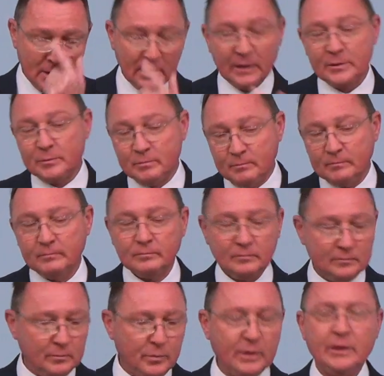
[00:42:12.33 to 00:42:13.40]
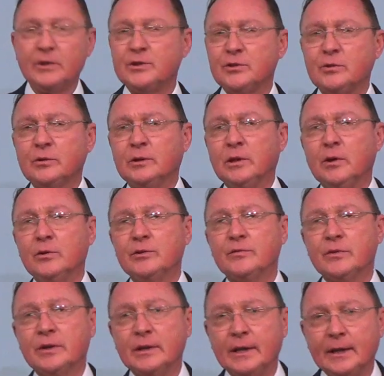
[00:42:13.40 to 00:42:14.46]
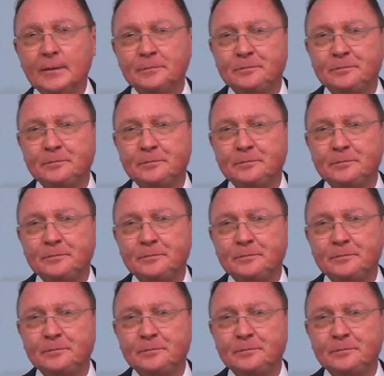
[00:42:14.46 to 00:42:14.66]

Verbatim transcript: Let's bring this to a close for today.